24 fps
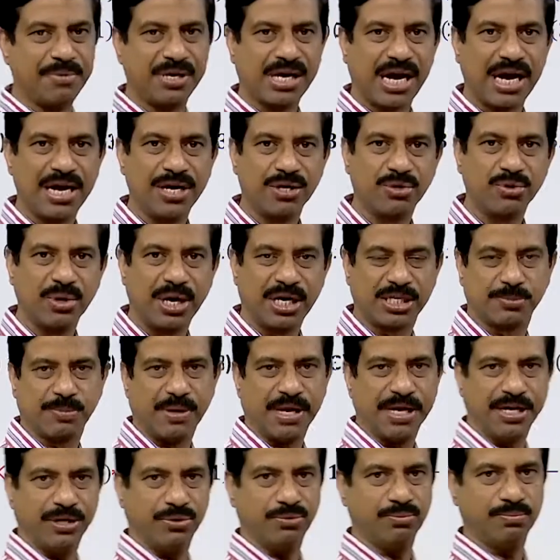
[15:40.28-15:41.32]
trying to
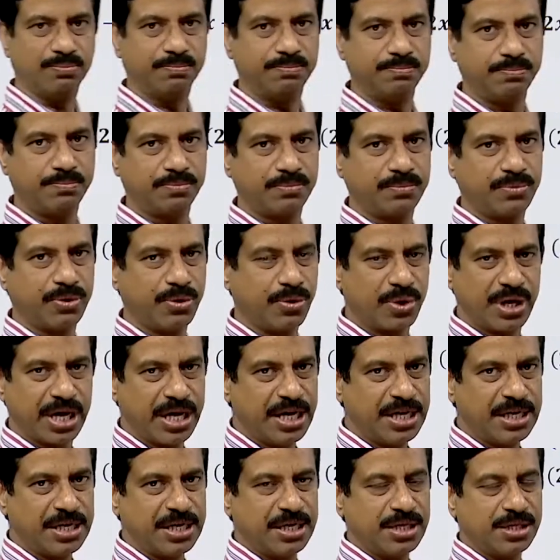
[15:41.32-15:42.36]
explain you. Okay.
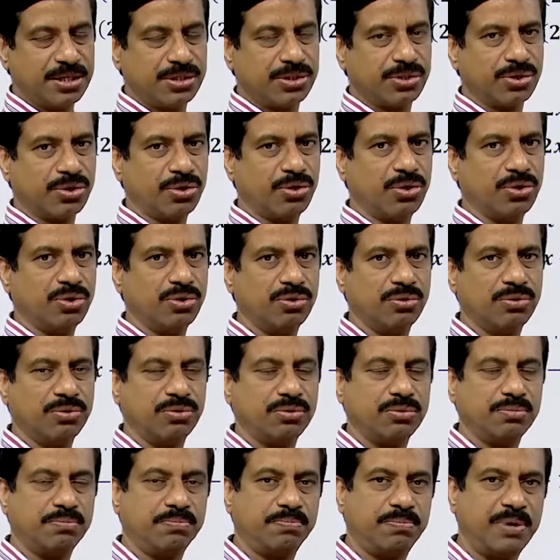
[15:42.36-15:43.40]
So
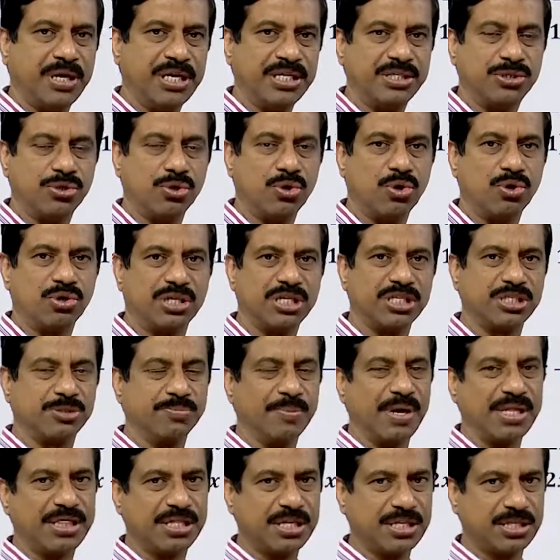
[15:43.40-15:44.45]
please note these
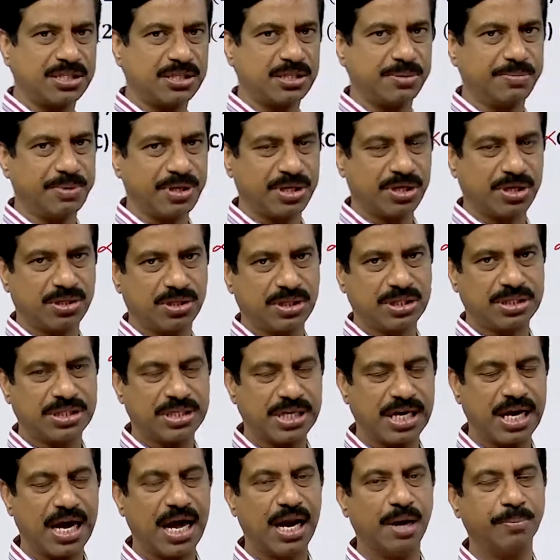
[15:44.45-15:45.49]
methods because this
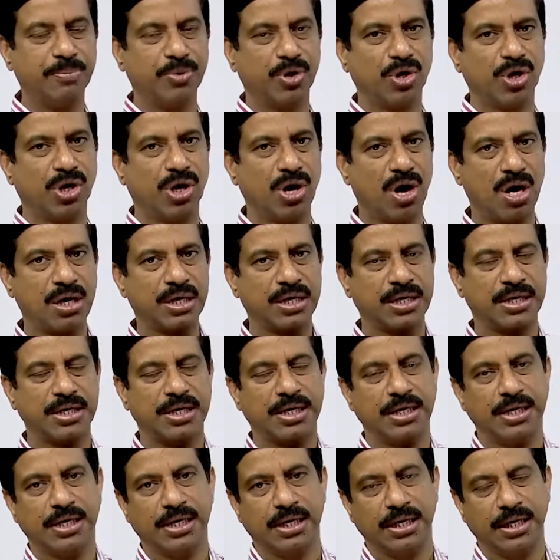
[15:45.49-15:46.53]
will help you a lot
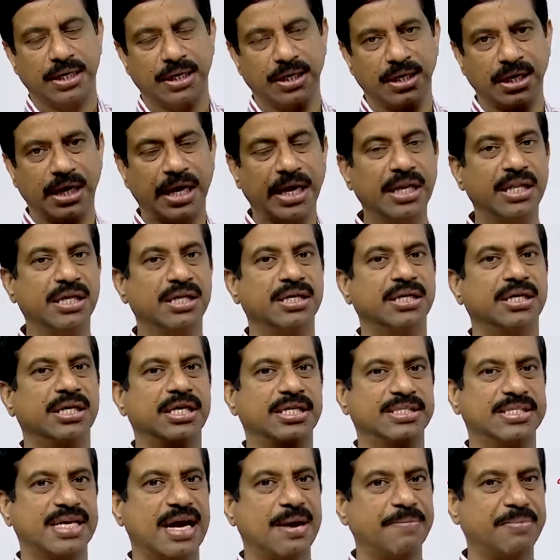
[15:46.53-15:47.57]
in the
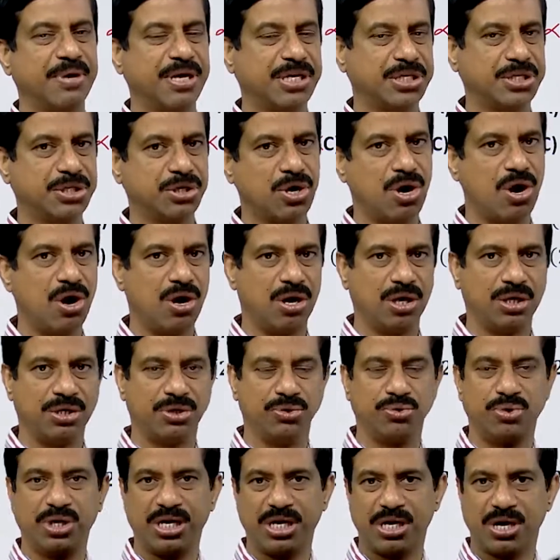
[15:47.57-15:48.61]
examination hall.
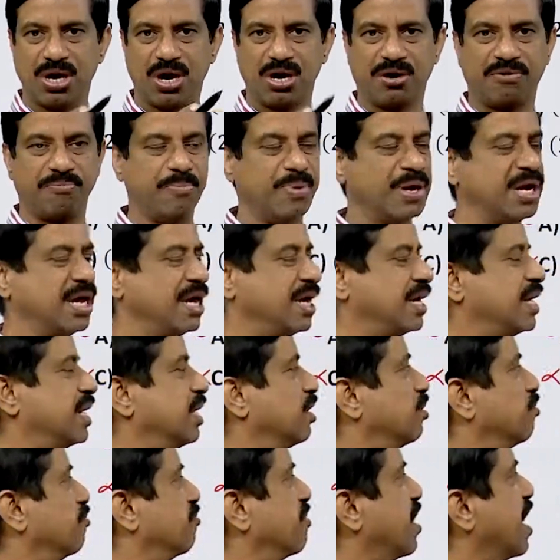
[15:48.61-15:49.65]
You need not break
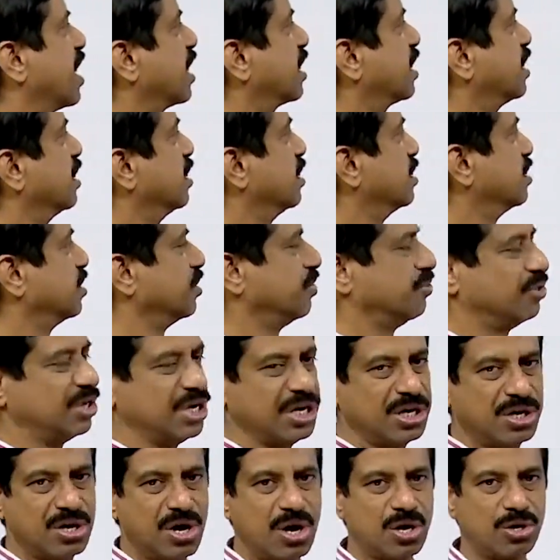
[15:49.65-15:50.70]
into factors. You
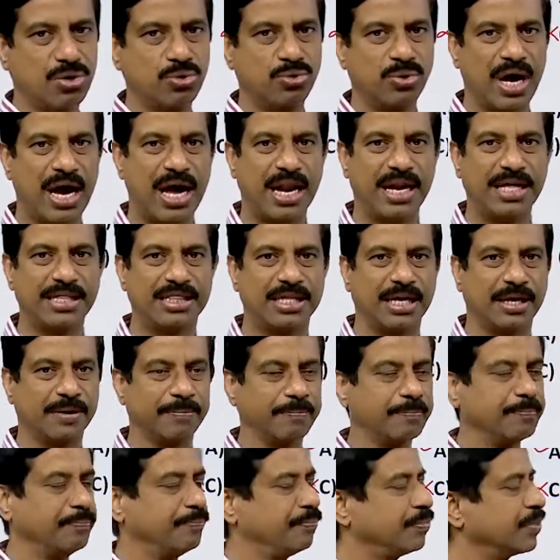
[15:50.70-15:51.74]
need not do anything.
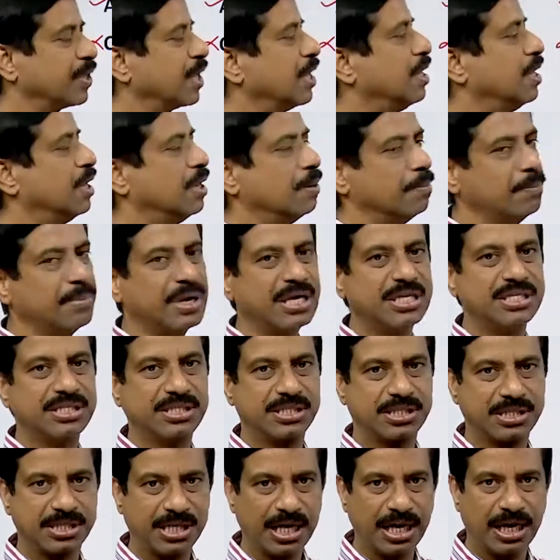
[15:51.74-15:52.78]
But
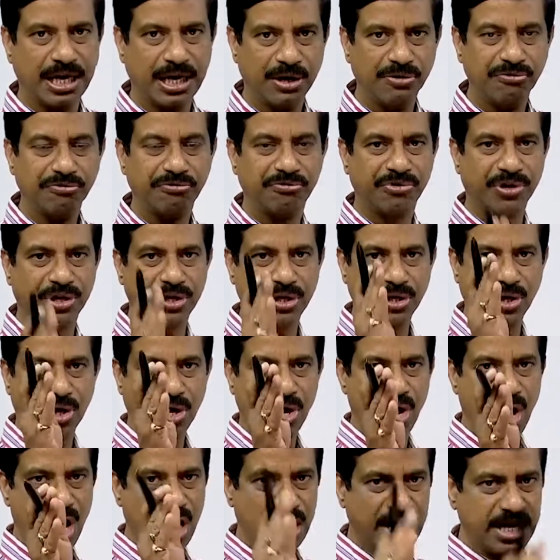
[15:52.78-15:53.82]
still, for your
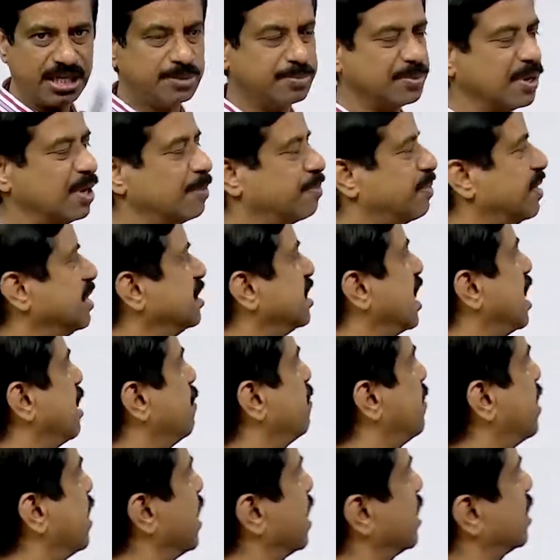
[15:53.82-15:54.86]
knowledge purpose, I will
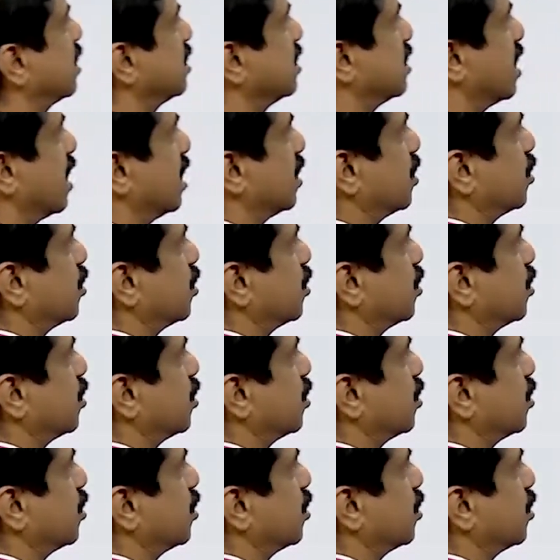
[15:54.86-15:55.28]
break this and